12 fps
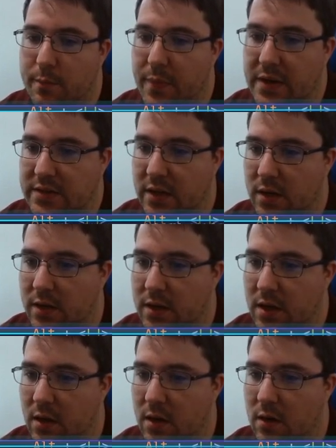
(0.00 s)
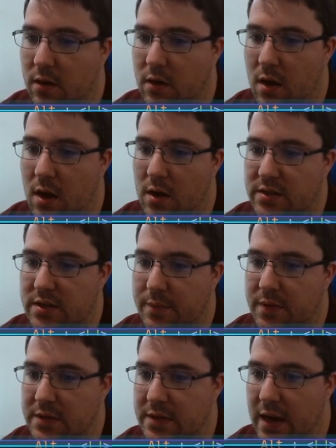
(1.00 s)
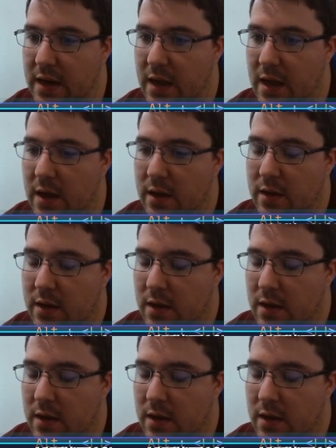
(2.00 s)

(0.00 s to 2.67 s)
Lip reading: Paste that in here, unzip the data,